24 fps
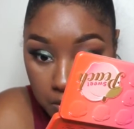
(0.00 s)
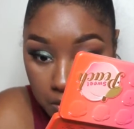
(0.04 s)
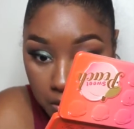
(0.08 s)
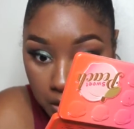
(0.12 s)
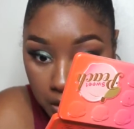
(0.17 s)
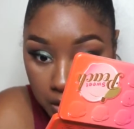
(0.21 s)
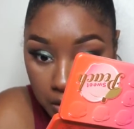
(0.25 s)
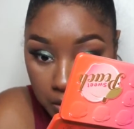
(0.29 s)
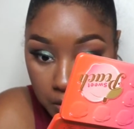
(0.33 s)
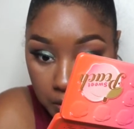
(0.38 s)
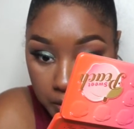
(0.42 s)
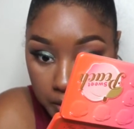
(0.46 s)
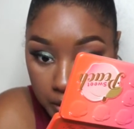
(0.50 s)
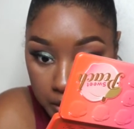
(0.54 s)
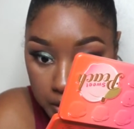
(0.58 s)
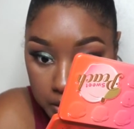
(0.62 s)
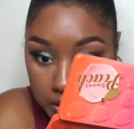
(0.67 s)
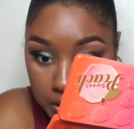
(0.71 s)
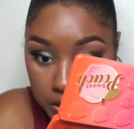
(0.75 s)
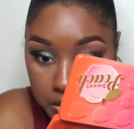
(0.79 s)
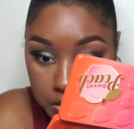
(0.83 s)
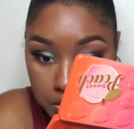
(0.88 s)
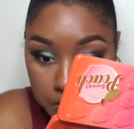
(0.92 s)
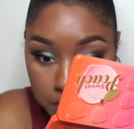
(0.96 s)
I know it
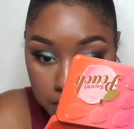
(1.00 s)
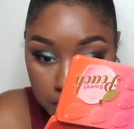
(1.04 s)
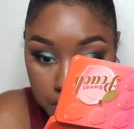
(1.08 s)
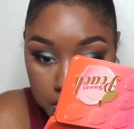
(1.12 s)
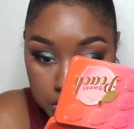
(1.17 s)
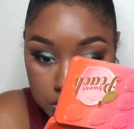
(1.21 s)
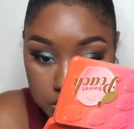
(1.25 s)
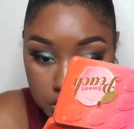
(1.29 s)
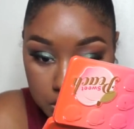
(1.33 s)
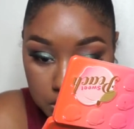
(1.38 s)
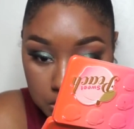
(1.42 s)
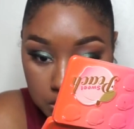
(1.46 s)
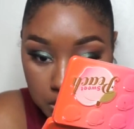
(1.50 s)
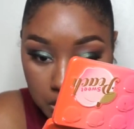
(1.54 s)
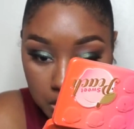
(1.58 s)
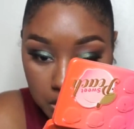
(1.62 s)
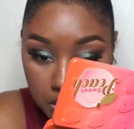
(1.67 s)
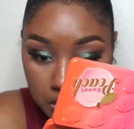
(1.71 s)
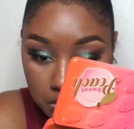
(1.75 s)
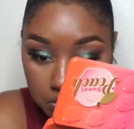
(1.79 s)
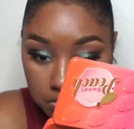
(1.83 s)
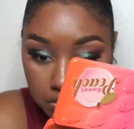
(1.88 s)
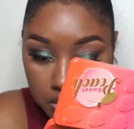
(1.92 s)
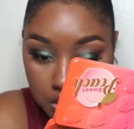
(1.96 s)
intensifies the
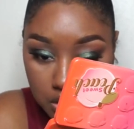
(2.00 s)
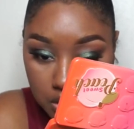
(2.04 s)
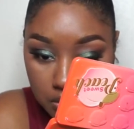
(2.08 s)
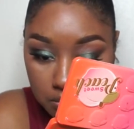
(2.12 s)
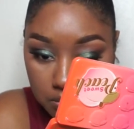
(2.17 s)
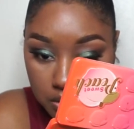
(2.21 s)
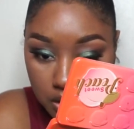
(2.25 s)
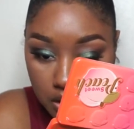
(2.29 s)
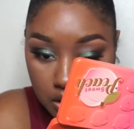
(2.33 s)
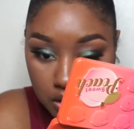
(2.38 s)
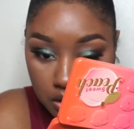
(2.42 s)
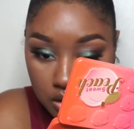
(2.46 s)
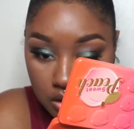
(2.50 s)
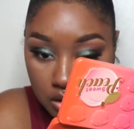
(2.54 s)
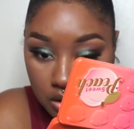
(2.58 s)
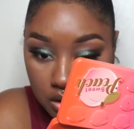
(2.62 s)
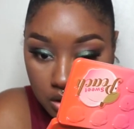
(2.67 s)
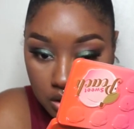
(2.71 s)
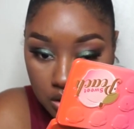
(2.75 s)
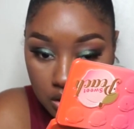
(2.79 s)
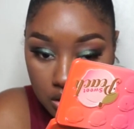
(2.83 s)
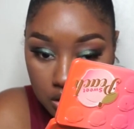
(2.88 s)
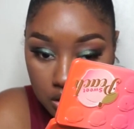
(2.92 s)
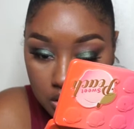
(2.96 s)
look, but I'm not
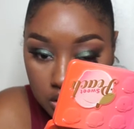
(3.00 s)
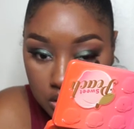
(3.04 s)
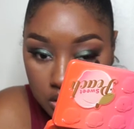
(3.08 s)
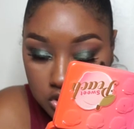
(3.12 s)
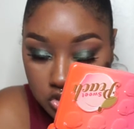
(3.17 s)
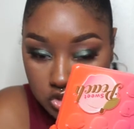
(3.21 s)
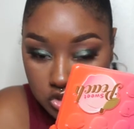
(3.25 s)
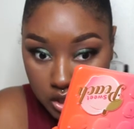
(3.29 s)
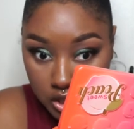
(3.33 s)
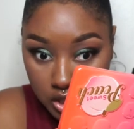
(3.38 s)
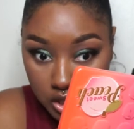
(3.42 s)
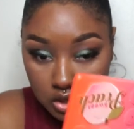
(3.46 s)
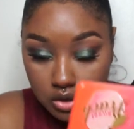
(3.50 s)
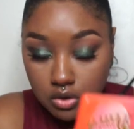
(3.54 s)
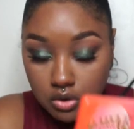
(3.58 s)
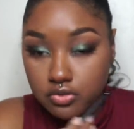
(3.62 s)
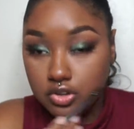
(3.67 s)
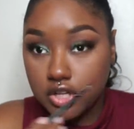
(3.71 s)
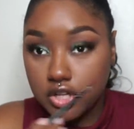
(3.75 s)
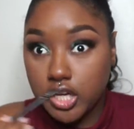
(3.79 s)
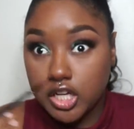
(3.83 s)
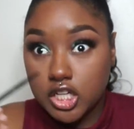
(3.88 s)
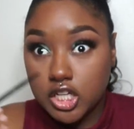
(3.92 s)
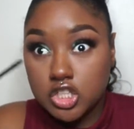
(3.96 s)
trying to go
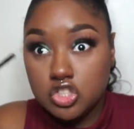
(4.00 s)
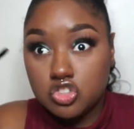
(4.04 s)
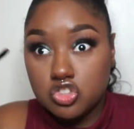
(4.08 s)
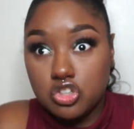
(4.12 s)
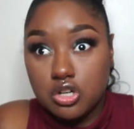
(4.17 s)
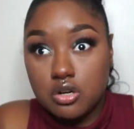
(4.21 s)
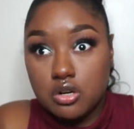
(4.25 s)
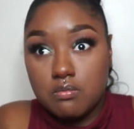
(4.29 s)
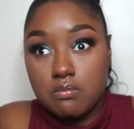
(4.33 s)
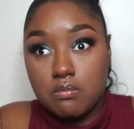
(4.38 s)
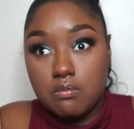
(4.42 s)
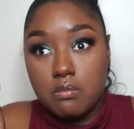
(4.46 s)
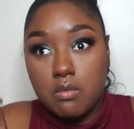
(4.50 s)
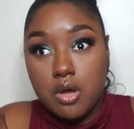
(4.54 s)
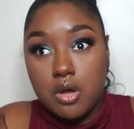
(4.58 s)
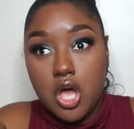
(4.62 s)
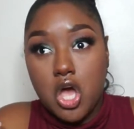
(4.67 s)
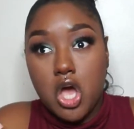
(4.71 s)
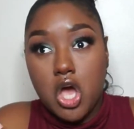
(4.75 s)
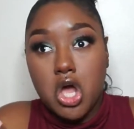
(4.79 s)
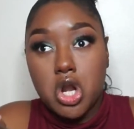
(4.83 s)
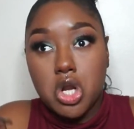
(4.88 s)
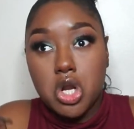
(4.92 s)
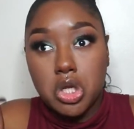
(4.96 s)
for like a
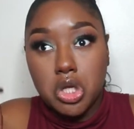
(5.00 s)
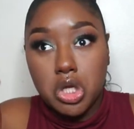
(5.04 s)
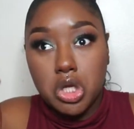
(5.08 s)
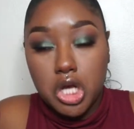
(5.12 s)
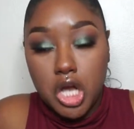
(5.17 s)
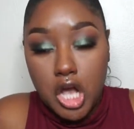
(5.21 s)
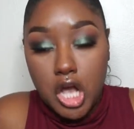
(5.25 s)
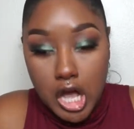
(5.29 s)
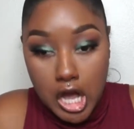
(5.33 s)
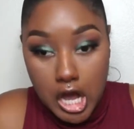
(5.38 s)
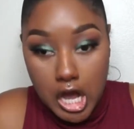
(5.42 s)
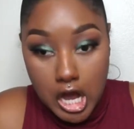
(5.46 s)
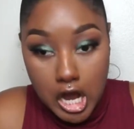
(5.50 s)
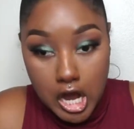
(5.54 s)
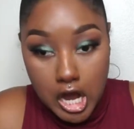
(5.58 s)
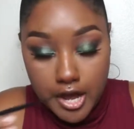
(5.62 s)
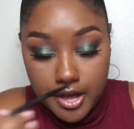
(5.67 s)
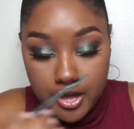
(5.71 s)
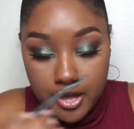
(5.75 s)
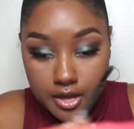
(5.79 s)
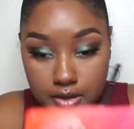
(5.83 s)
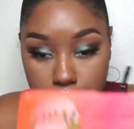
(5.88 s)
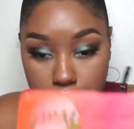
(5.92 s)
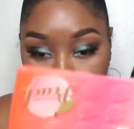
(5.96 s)
dramatic
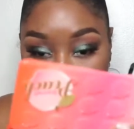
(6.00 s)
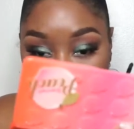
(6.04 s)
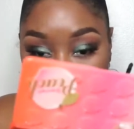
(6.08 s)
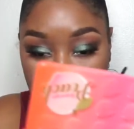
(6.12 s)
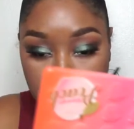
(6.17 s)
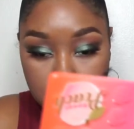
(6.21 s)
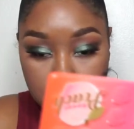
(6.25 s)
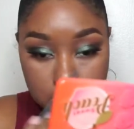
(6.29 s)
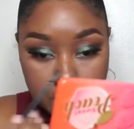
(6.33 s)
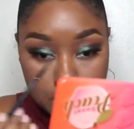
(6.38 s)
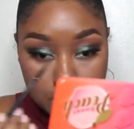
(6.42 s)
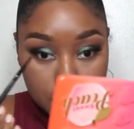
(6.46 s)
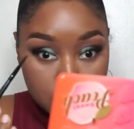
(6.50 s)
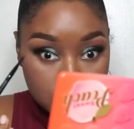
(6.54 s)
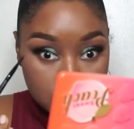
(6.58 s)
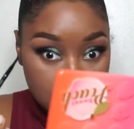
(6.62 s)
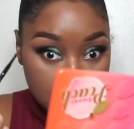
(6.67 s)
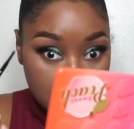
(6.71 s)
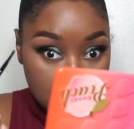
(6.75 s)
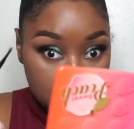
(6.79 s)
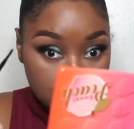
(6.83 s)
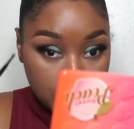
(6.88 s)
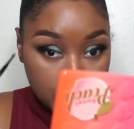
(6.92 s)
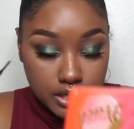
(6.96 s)
eye. Just because we
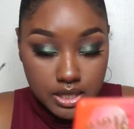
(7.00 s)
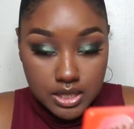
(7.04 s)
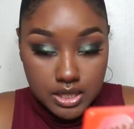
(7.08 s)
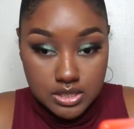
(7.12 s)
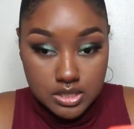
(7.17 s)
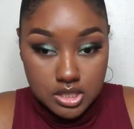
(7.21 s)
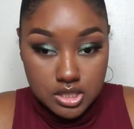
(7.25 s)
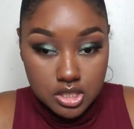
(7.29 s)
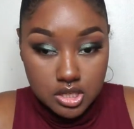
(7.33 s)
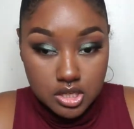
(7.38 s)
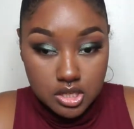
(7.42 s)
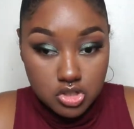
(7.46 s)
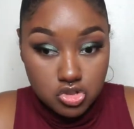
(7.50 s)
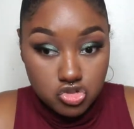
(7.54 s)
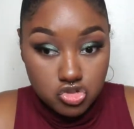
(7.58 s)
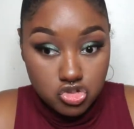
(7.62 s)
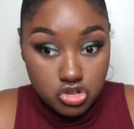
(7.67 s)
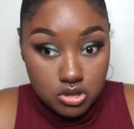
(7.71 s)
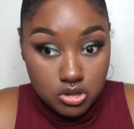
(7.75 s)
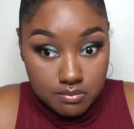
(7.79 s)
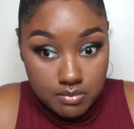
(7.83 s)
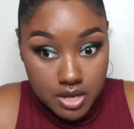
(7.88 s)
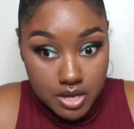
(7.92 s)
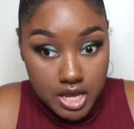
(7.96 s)
have, like I said, a
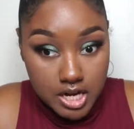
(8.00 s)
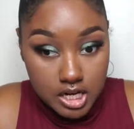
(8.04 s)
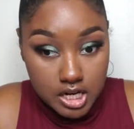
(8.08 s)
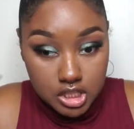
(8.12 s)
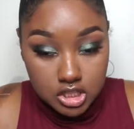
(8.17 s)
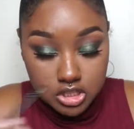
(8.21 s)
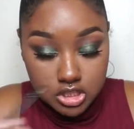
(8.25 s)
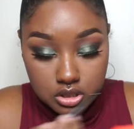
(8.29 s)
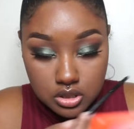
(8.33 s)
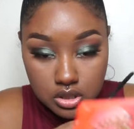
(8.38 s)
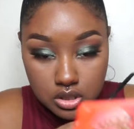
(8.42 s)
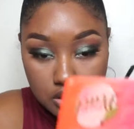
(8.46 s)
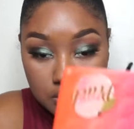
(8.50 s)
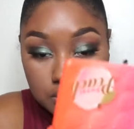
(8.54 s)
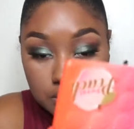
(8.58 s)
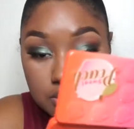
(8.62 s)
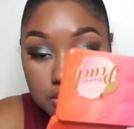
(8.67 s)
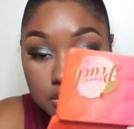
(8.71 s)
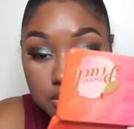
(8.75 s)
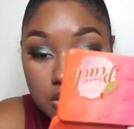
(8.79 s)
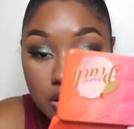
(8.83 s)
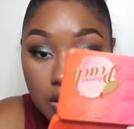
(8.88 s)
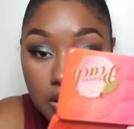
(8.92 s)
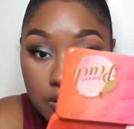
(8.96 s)
dramatic lip
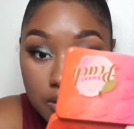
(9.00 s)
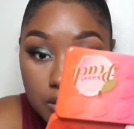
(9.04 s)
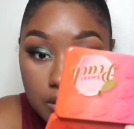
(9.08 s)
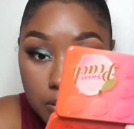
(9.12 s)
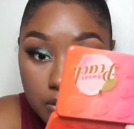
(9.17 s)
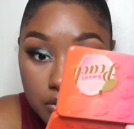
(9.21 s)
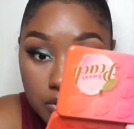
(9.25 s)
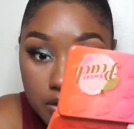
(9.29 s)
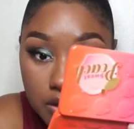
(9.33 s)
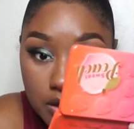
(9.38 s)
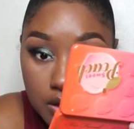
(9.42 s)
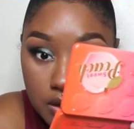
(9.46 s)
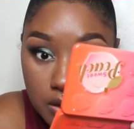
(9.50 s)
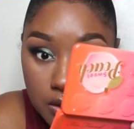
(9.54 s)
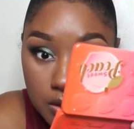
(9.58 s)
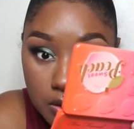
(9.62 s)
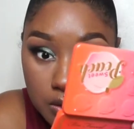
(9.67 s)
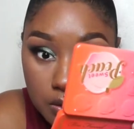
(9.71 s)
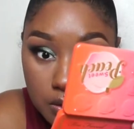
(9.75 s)
going with it.